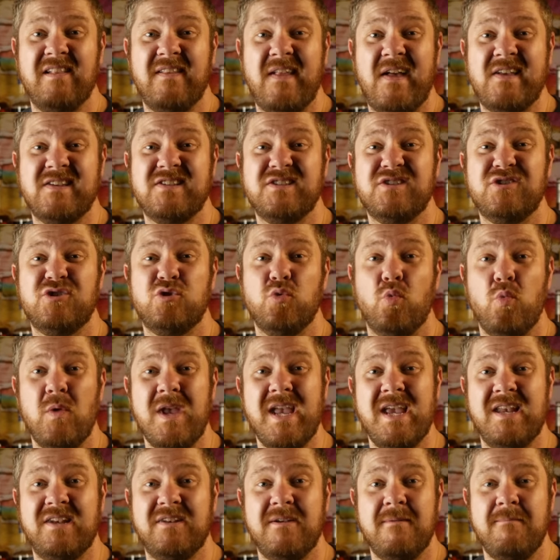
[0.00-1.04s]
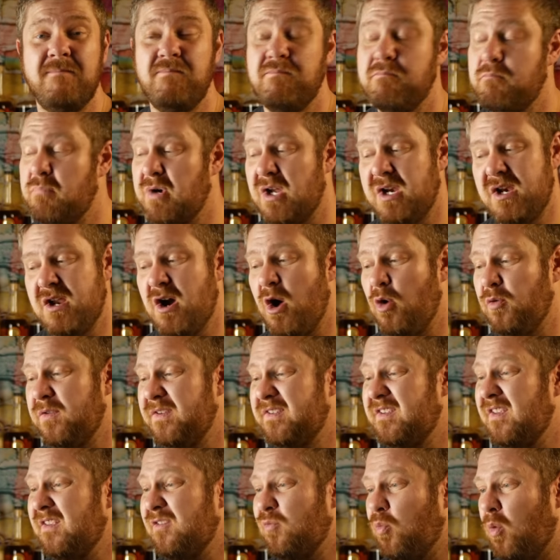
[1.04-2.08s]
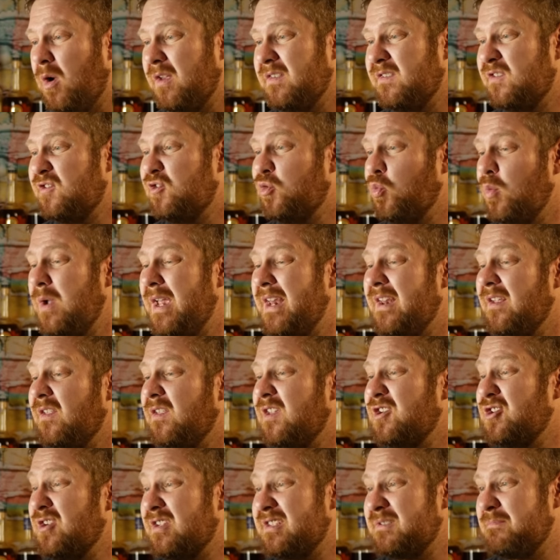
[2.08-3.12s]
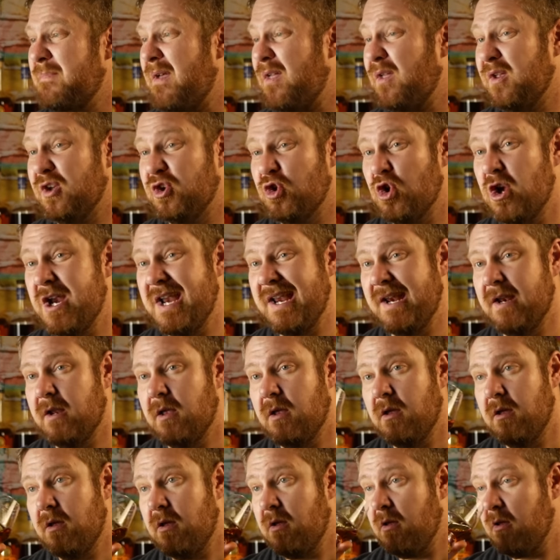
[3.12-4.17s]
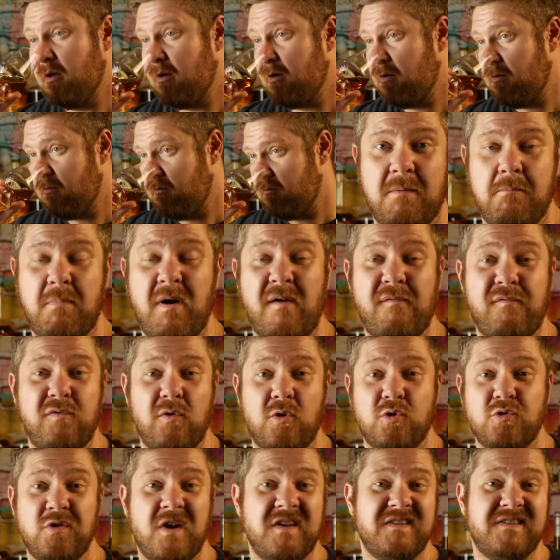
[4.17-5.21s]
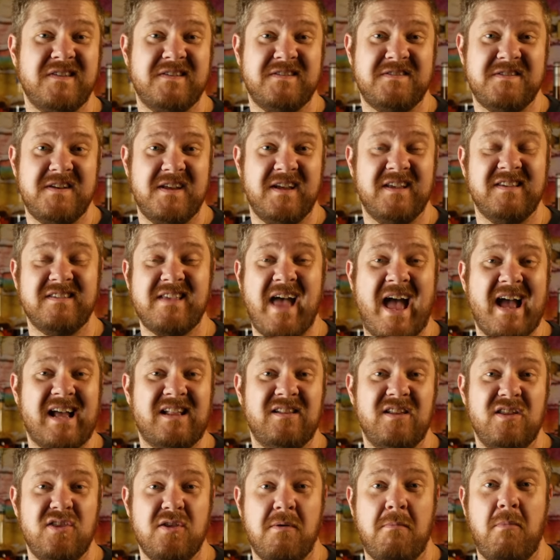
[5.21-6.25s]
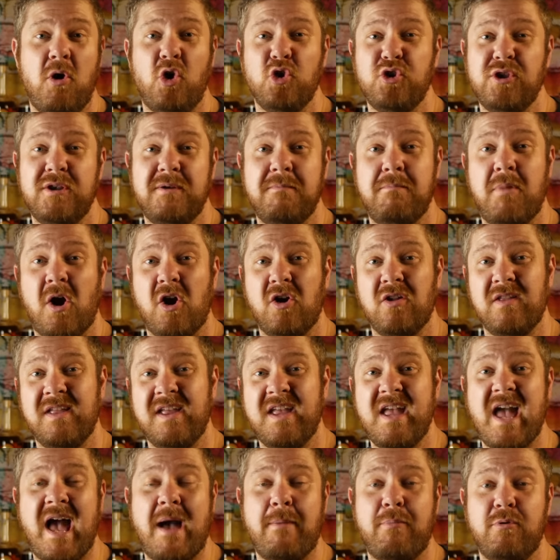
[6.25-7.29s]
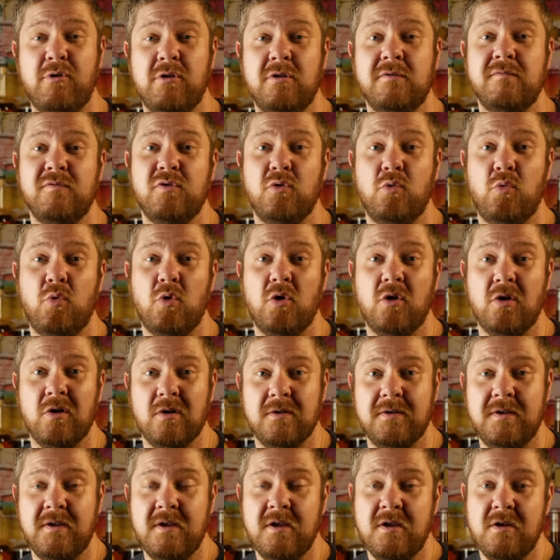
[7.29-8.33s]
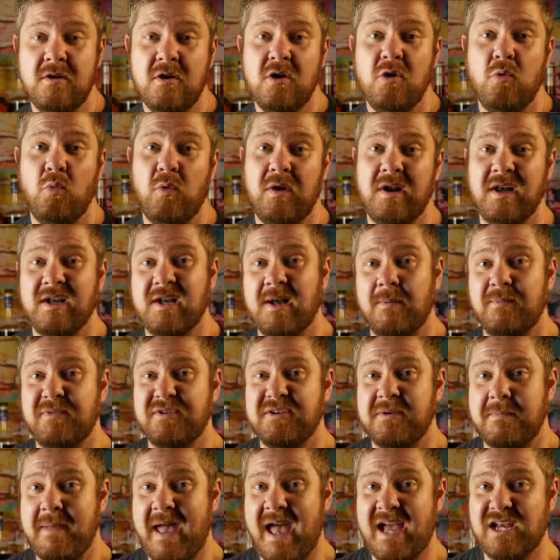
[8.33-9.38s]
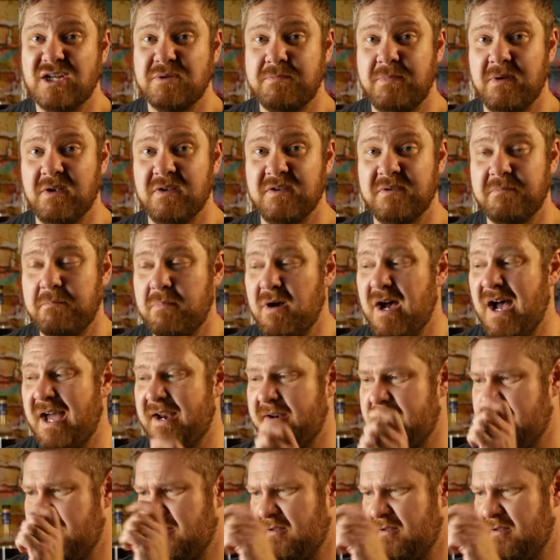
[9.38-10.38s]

less sweet, but no, this is one sweet, delicious smelling treat. Buffalo Trace isn't exactly the malted barley capital of the world when it comes to mash bills, but